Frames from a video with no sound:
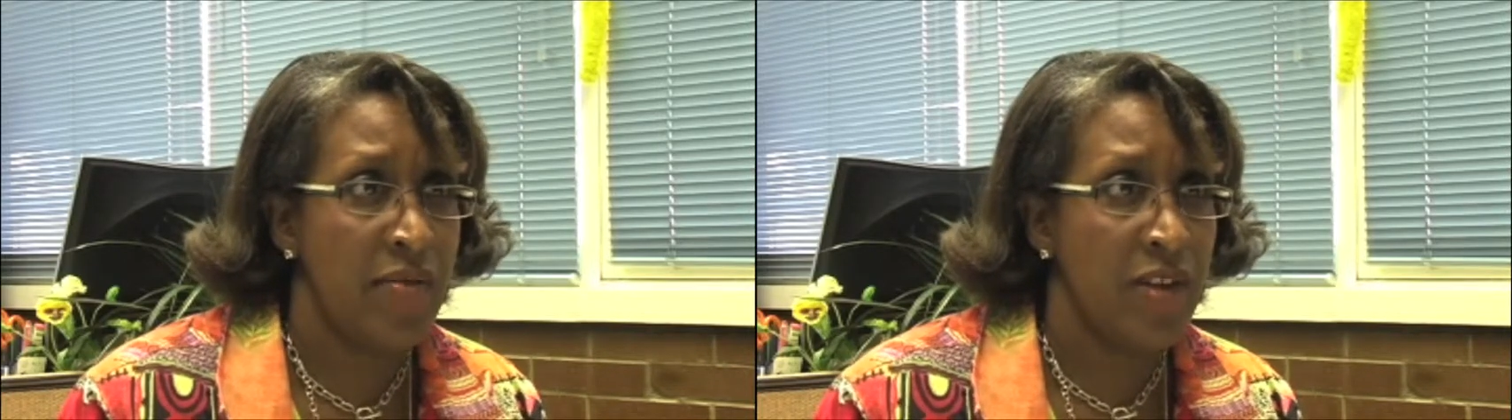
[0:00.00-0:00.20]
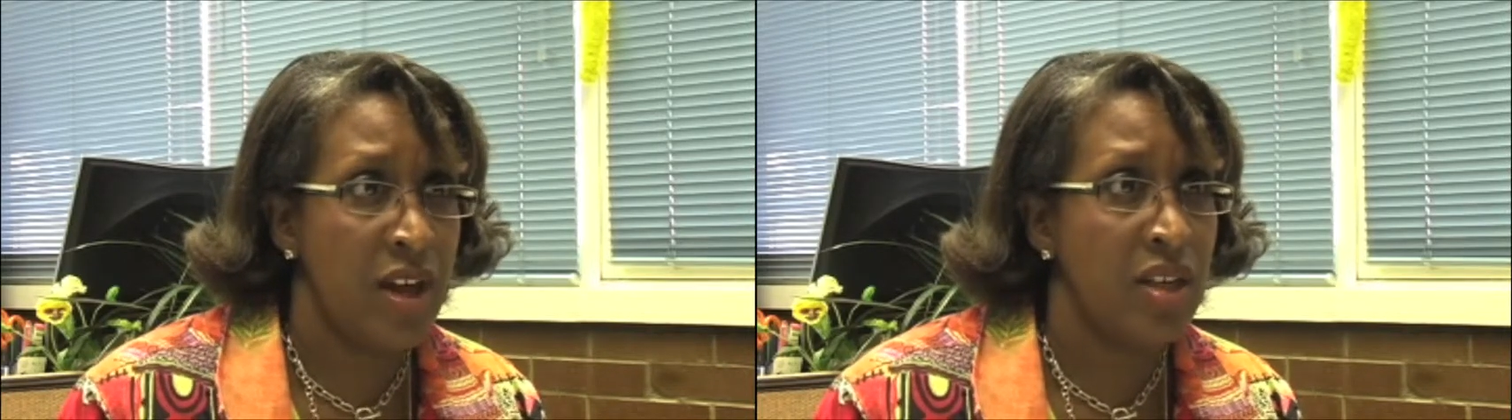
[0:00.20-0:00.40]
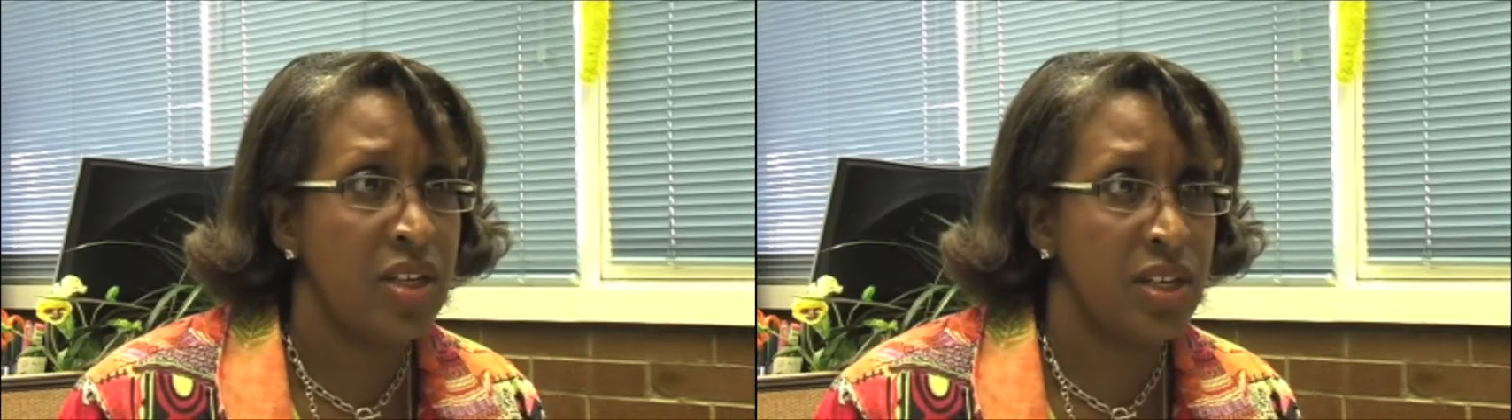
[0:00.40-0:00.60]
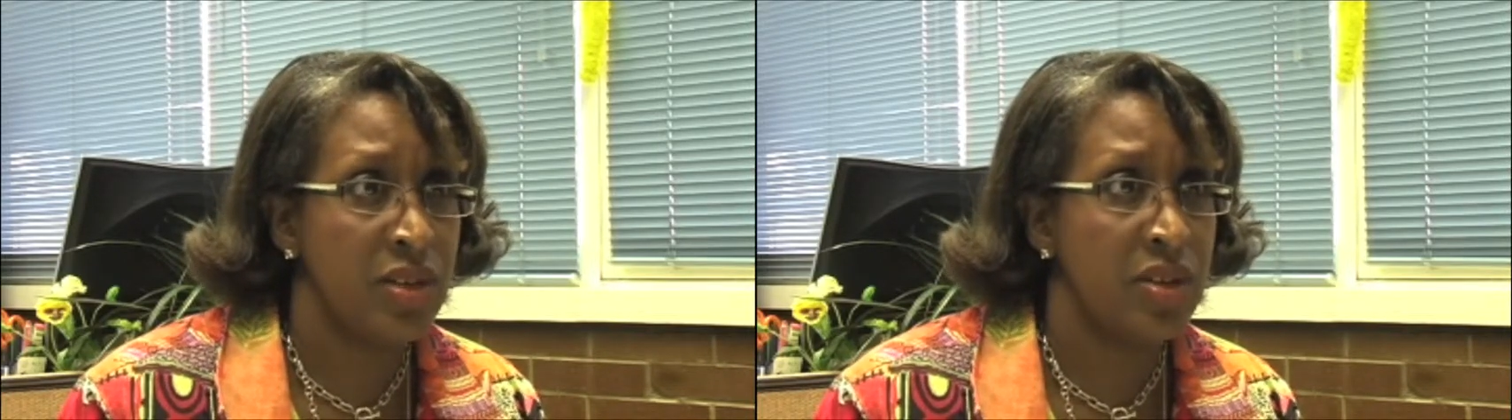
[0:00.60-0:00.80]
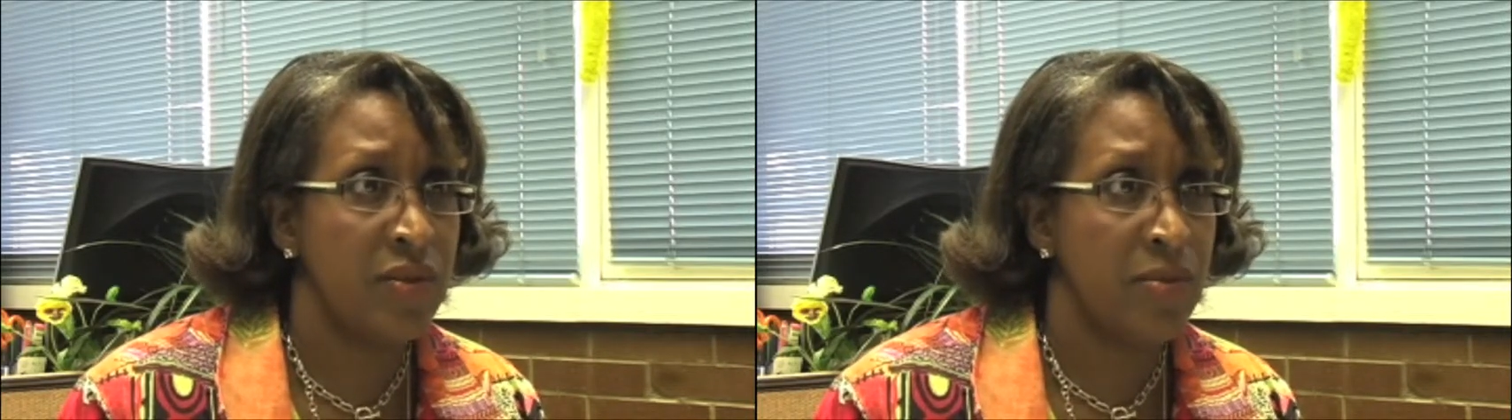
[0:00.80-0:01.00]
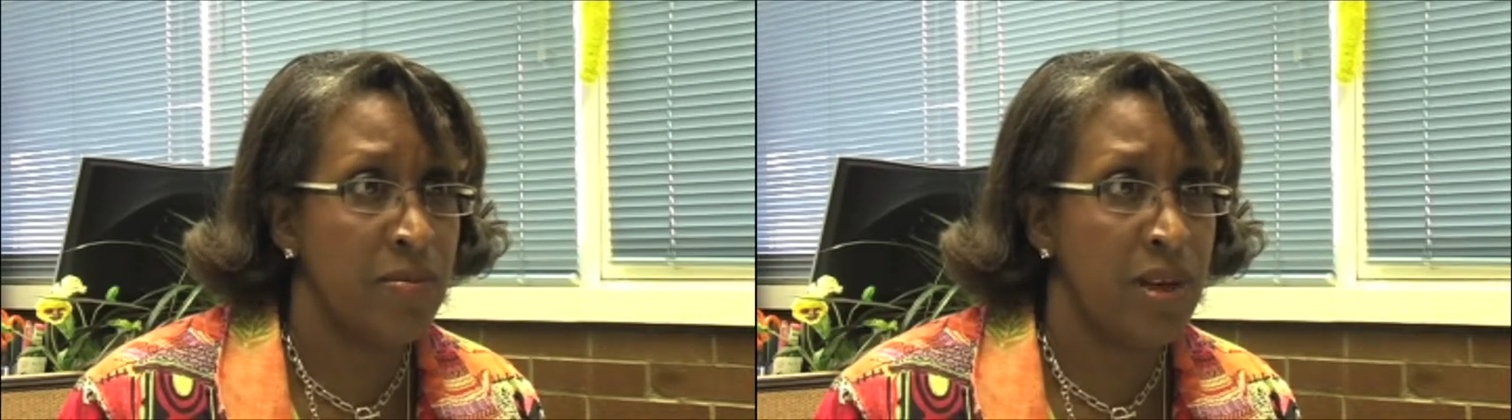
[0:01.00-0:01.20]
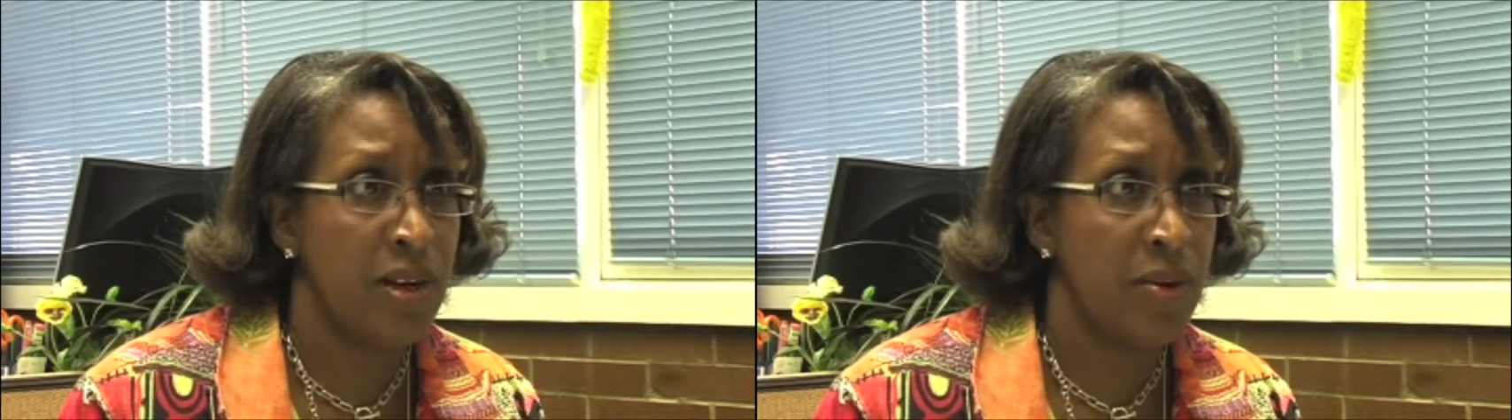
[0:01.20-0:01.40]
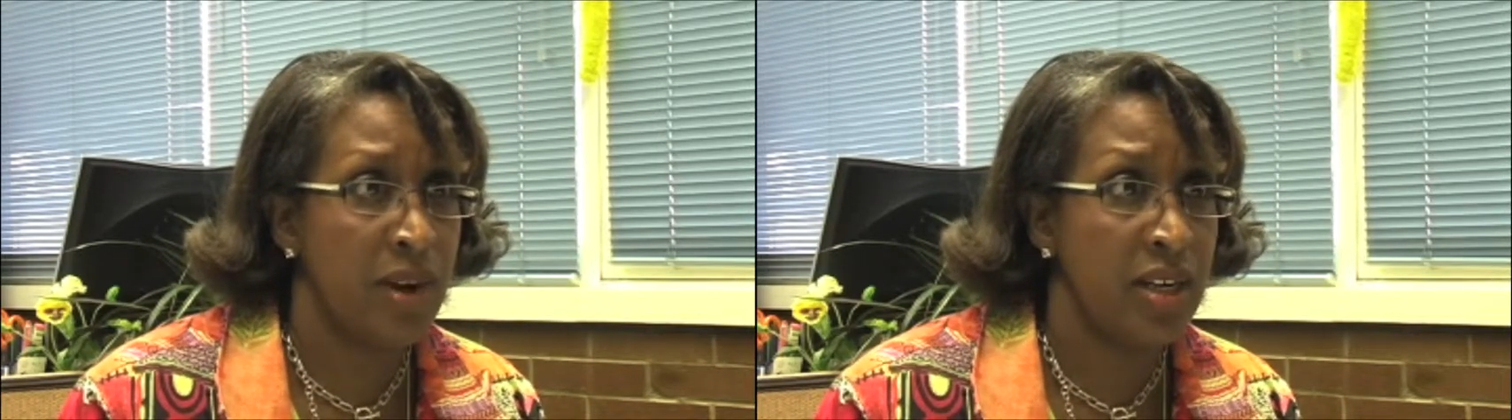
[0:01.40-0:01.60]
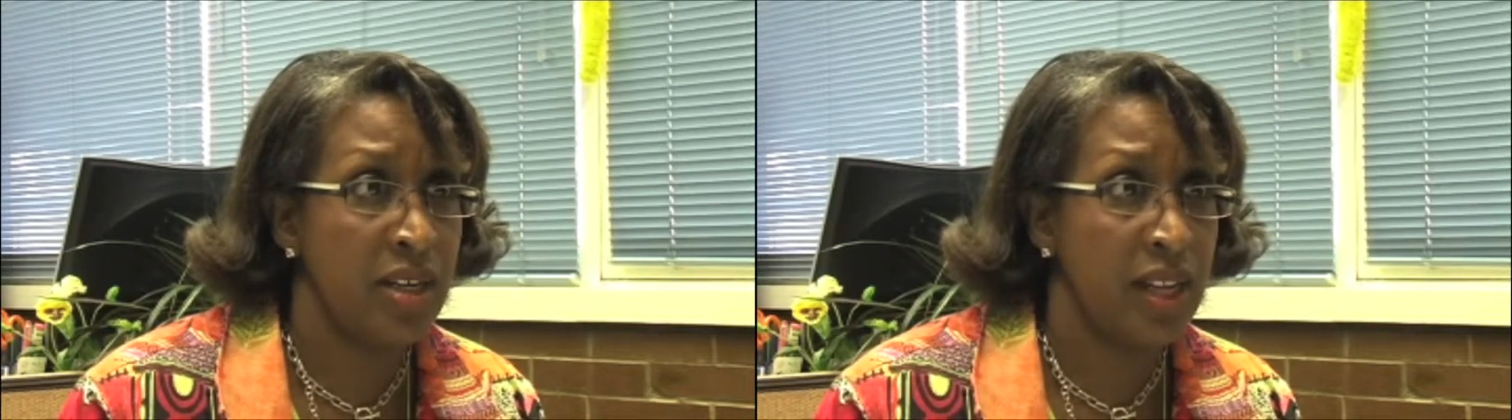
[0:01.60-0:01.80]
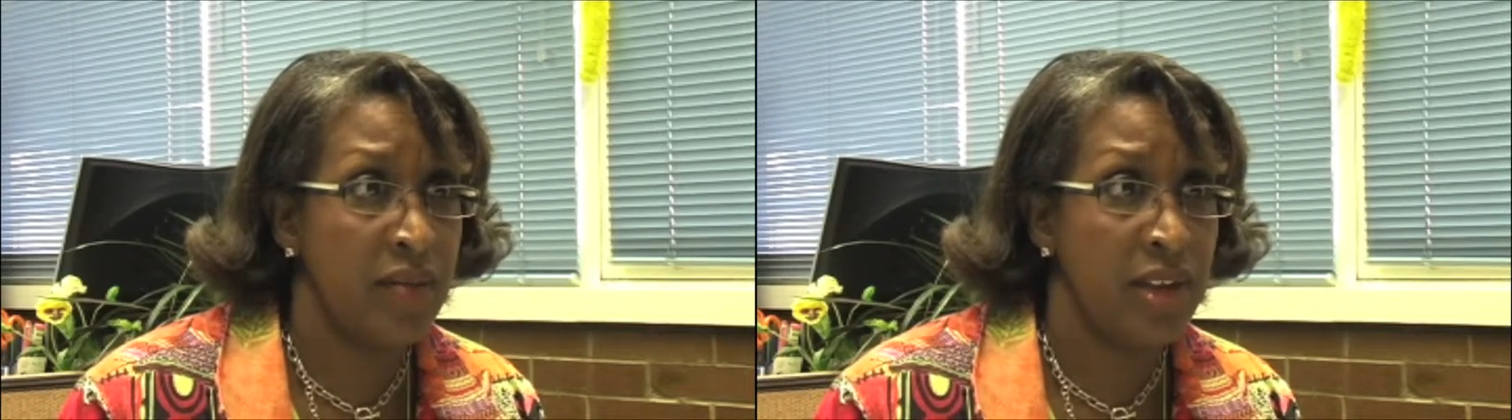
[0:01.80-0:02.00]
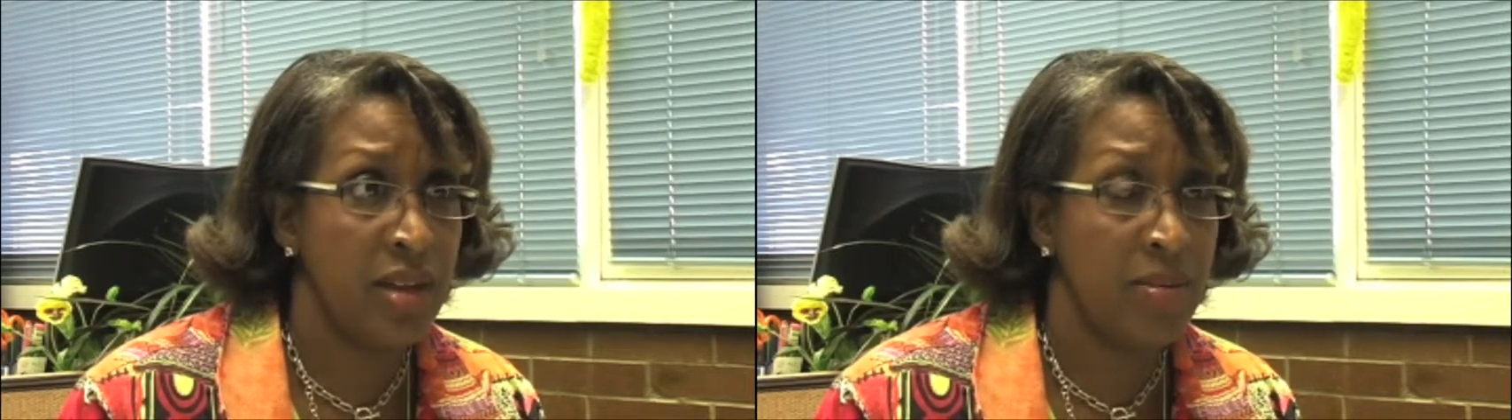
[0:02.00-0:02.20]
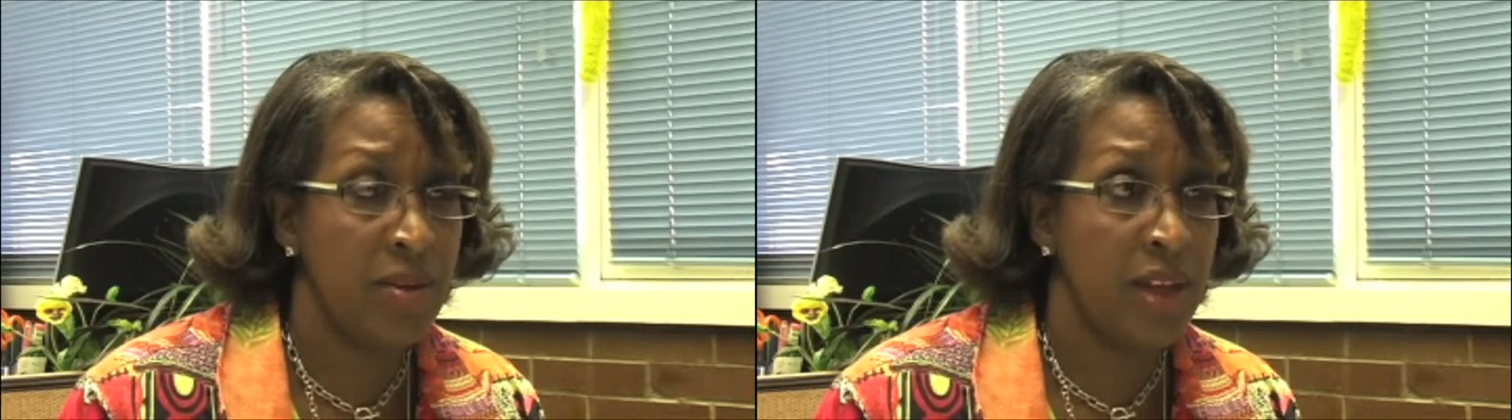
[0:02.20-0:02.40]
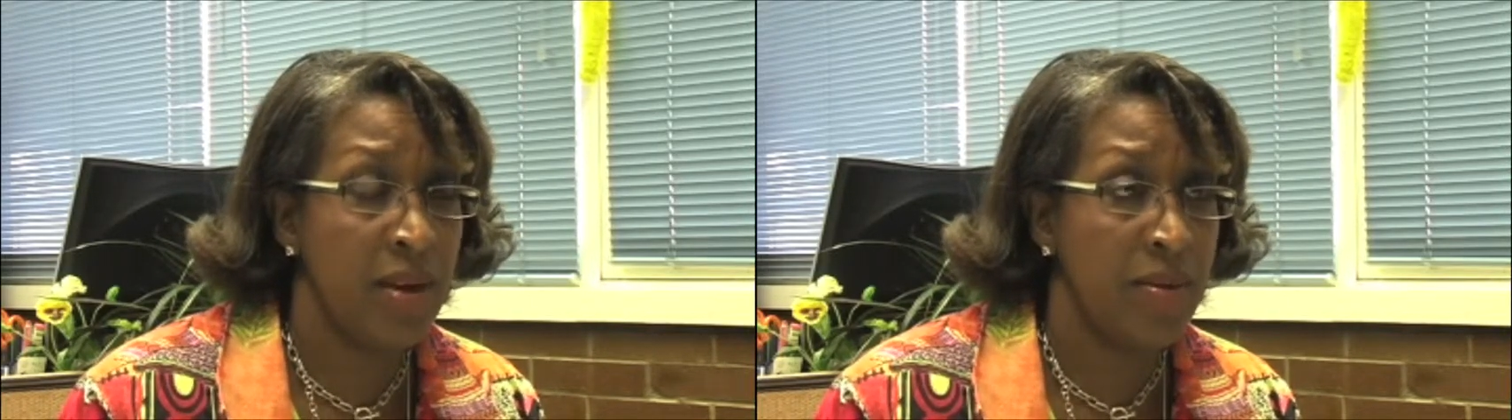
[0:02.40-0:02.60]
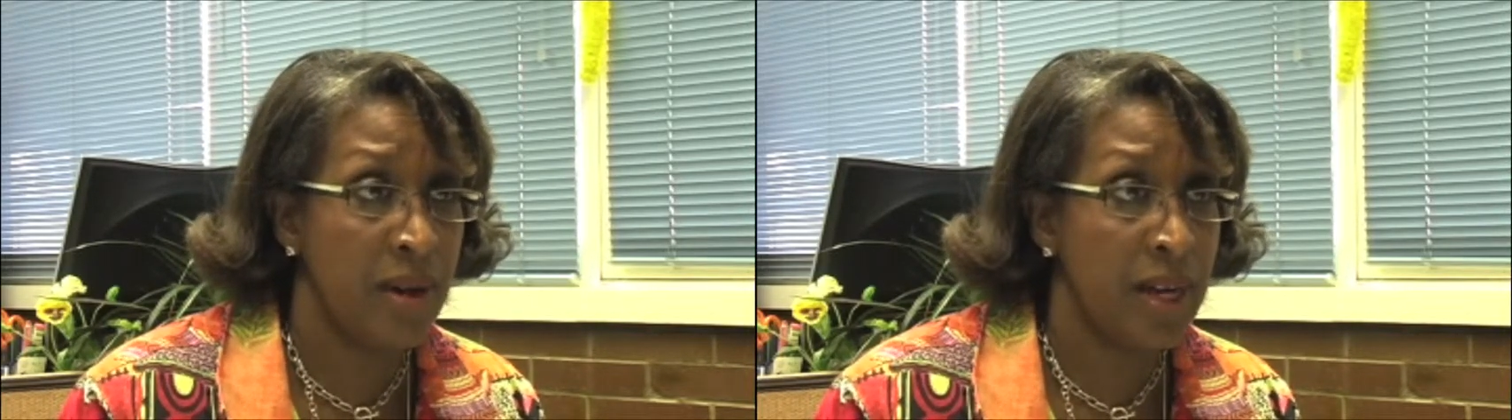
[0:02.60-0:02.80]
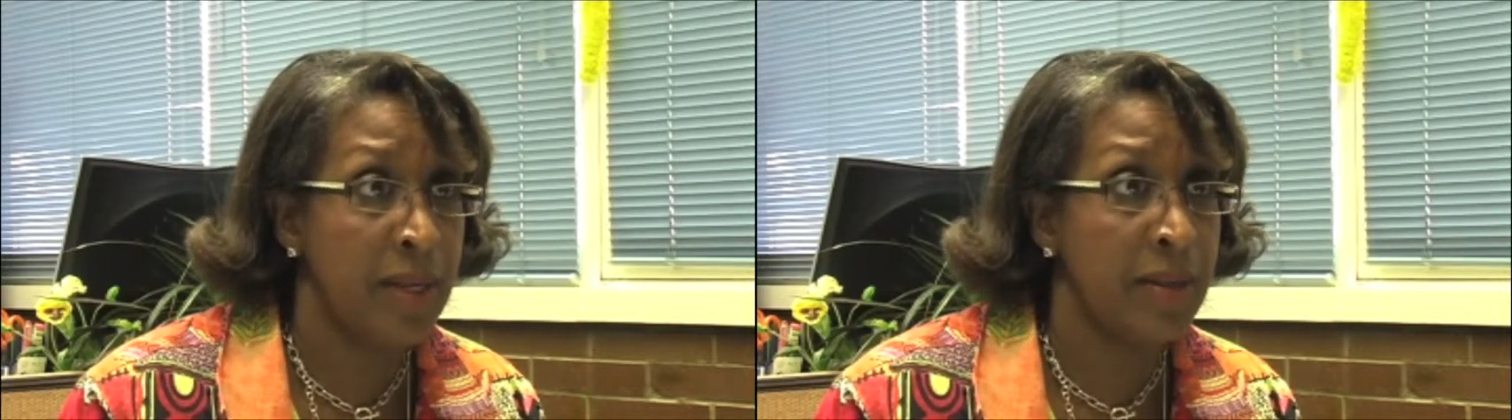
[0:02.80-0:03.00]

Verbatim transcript: volunteers have been a great deal of help in that way.